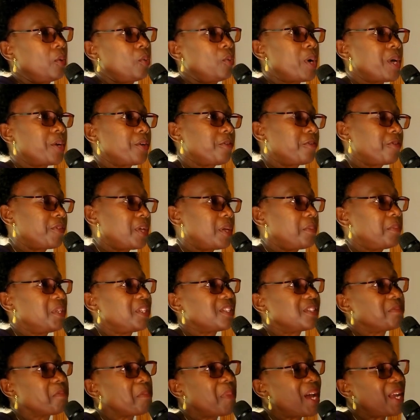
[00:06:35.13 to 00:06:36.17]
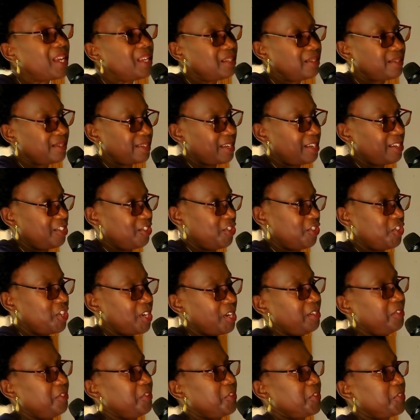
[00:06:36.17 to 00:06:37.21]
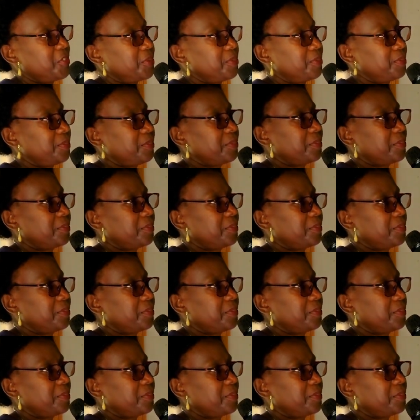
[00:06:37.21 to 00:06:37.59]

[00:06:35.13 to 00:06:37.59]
One of them is mindset change.